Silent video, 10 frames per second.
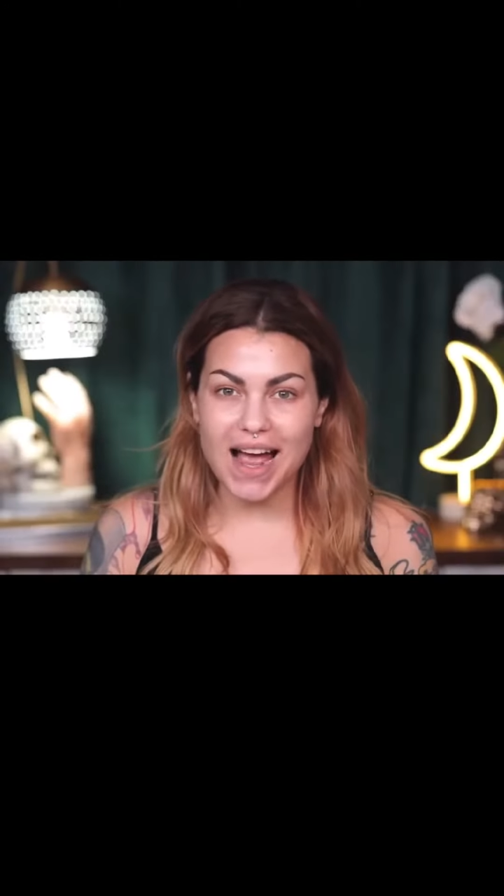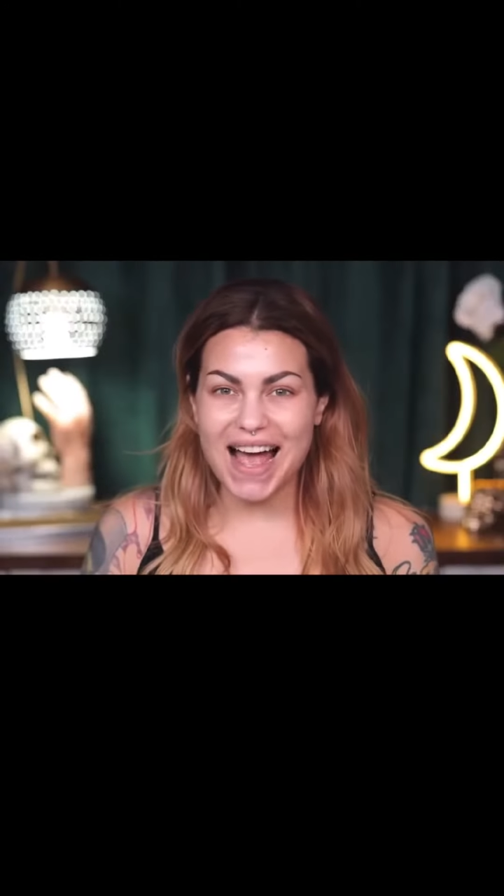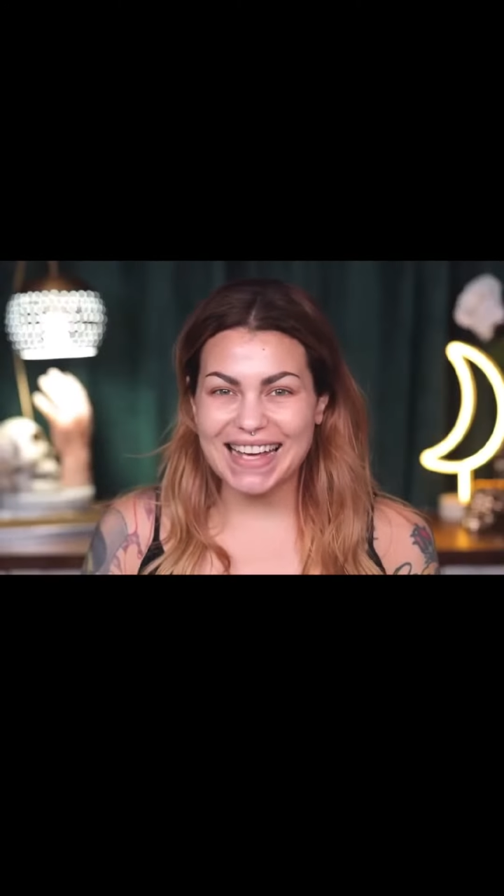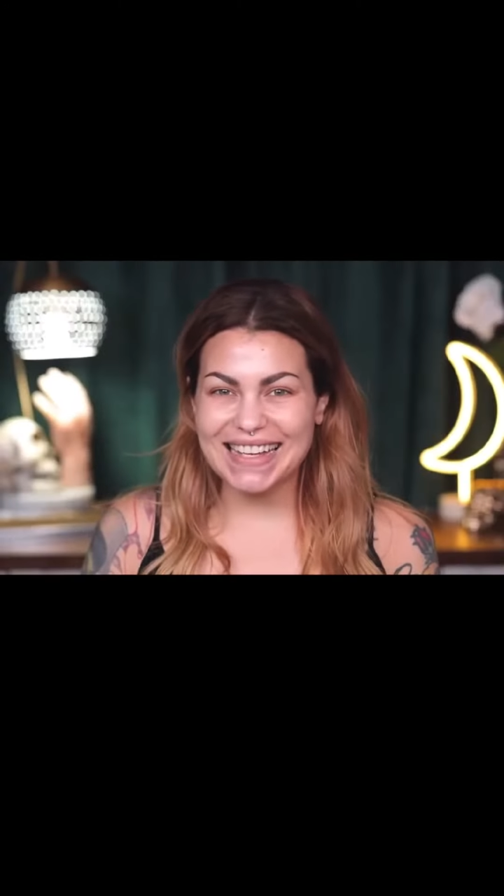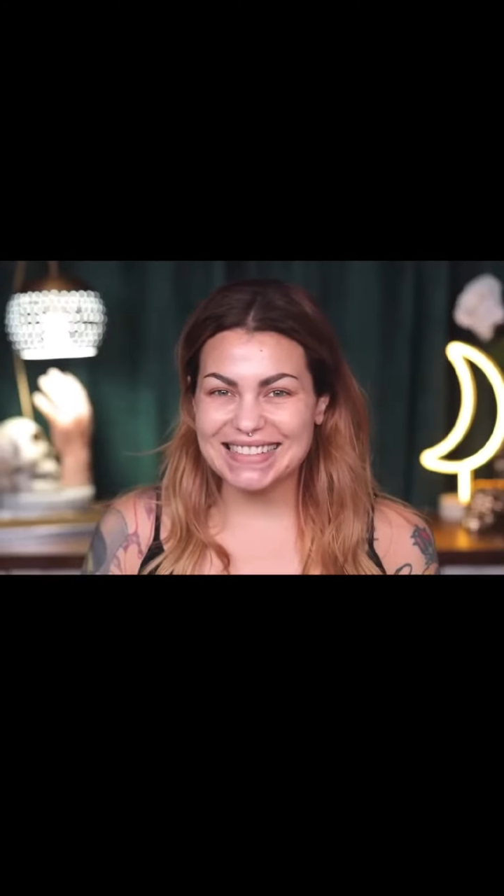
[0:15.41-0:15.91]

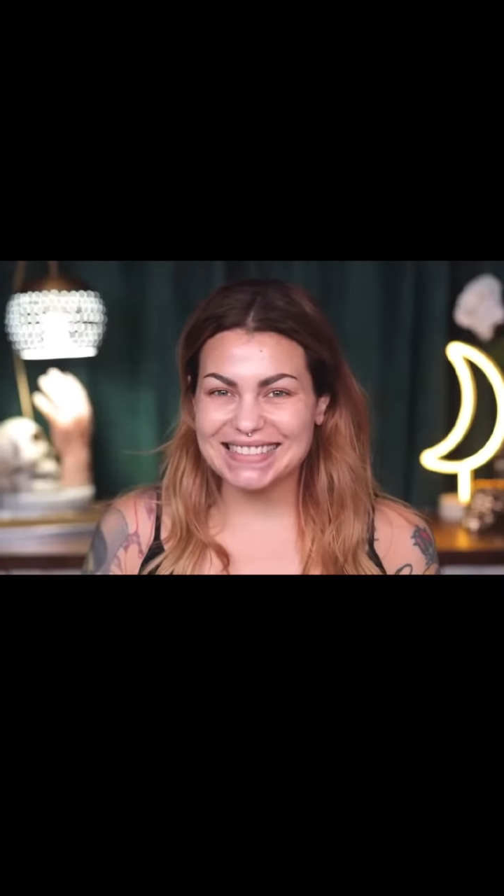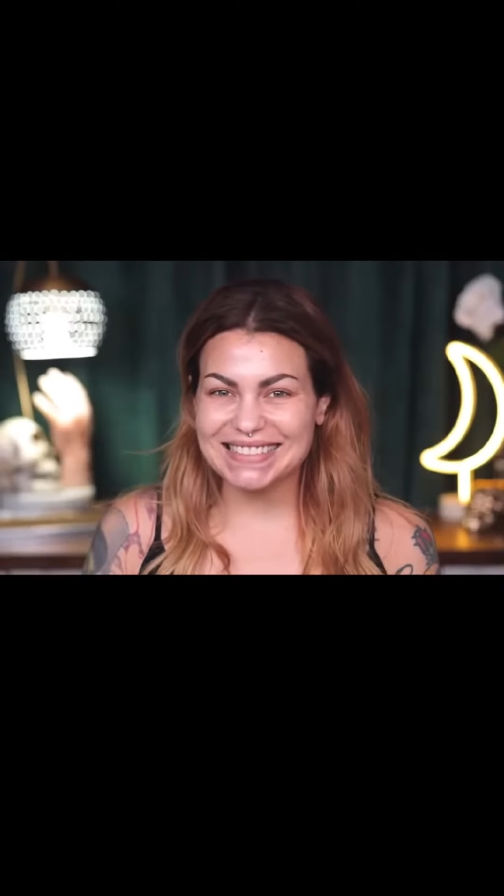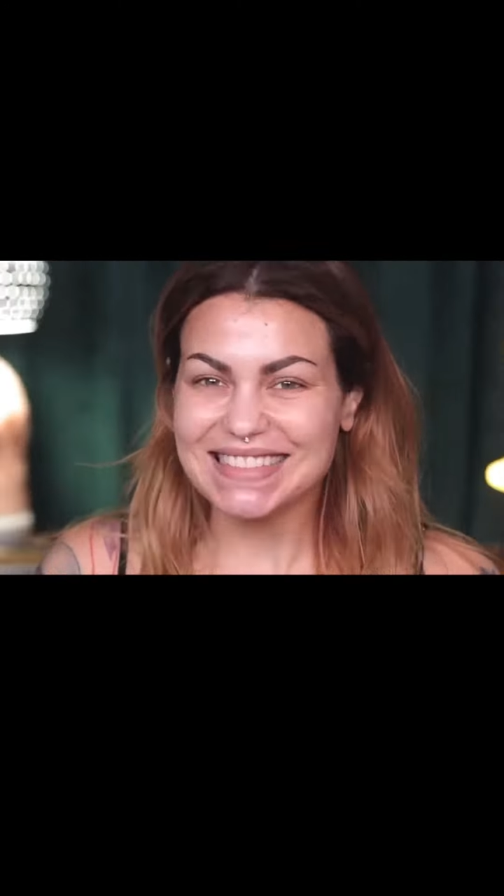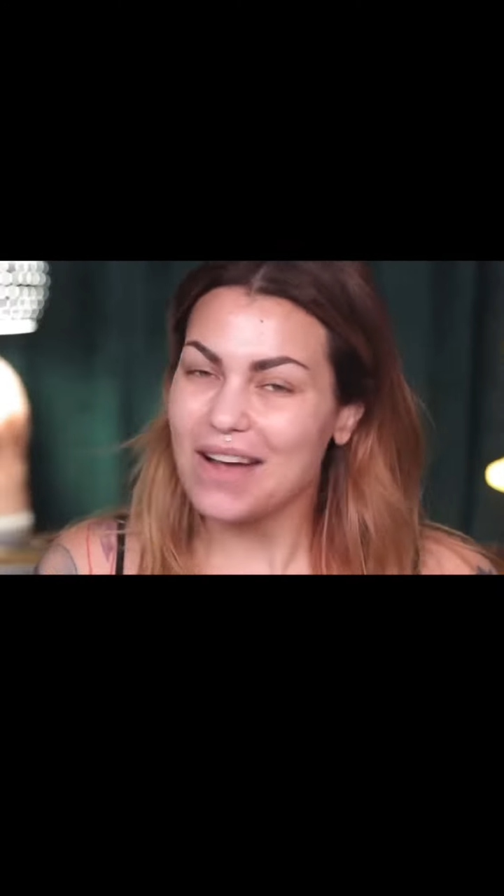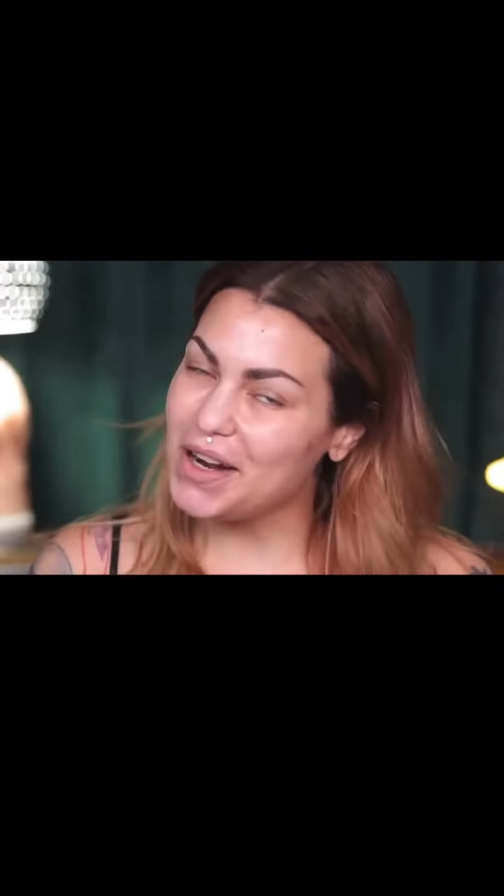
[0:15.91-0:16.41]
hi,
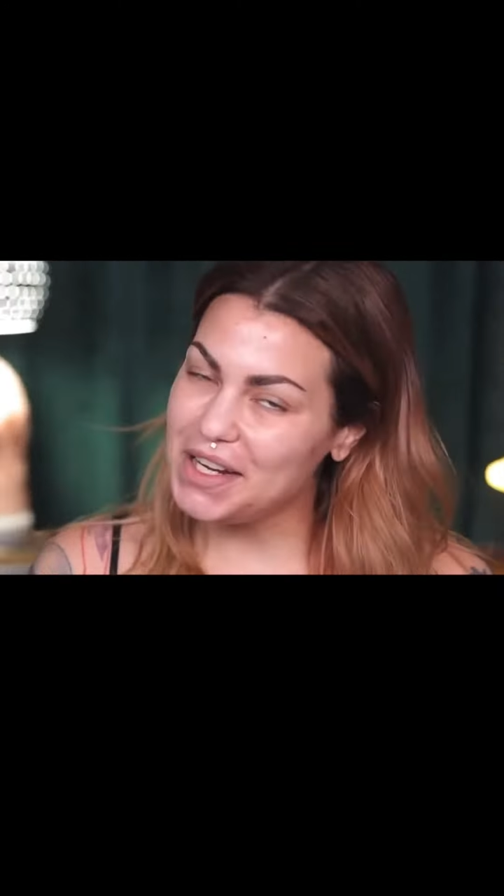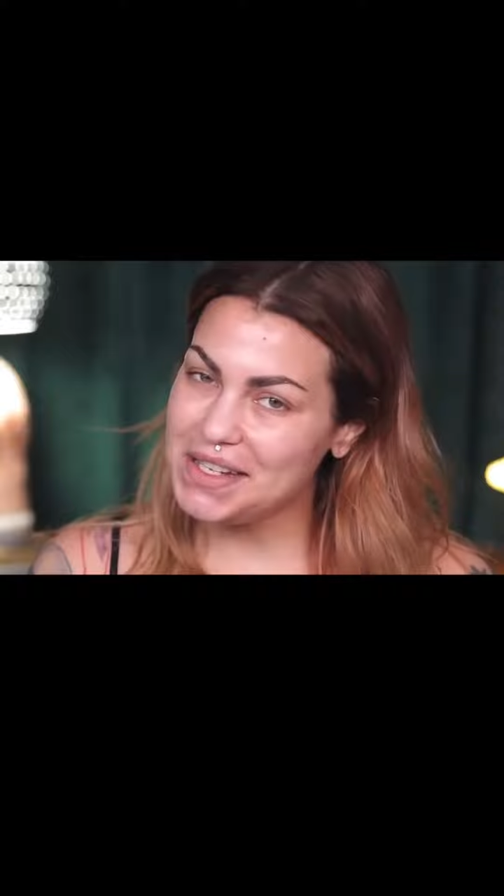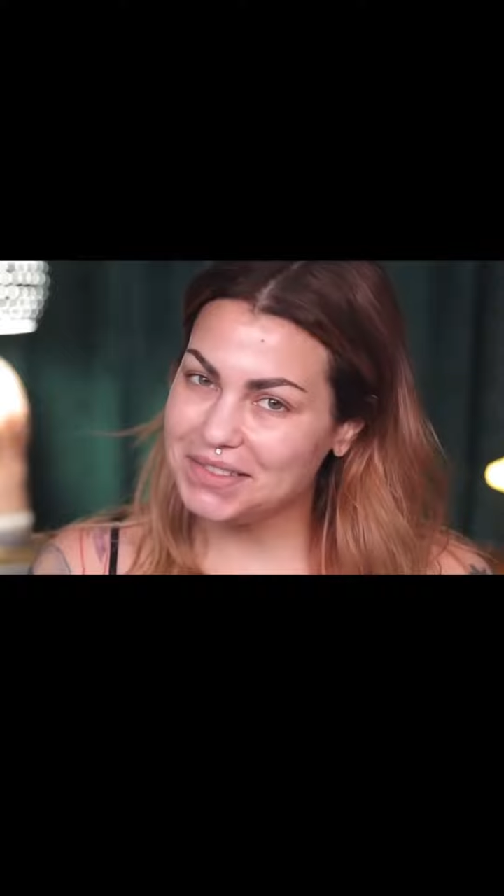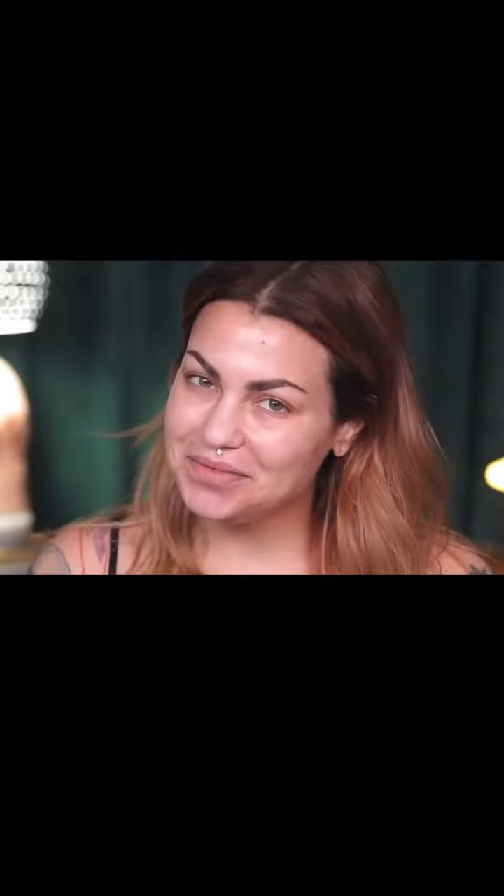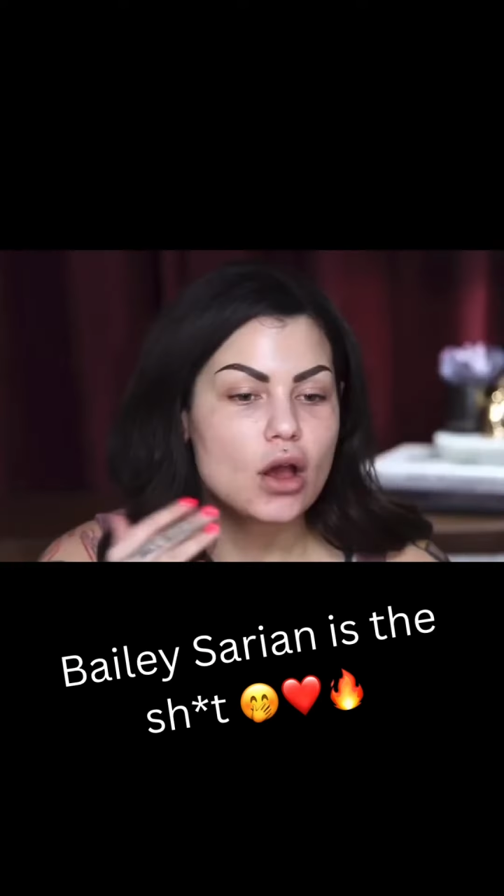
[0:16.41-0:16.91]
how are
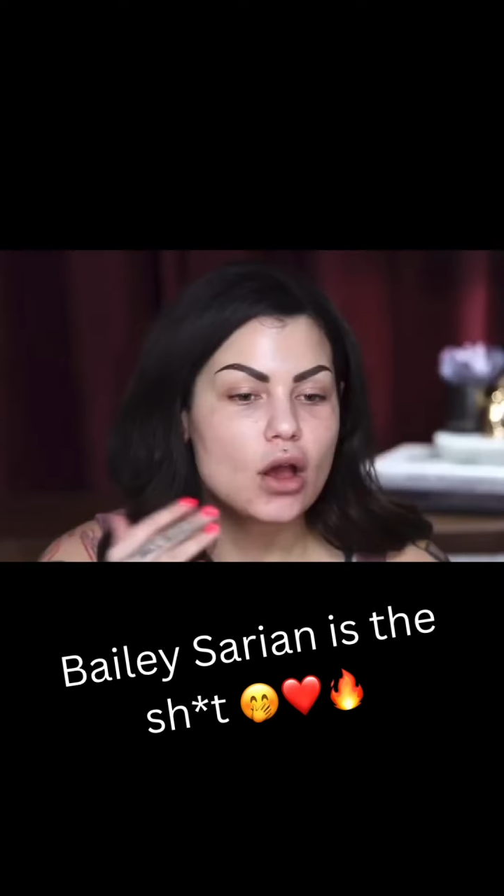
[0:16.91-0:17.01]
you?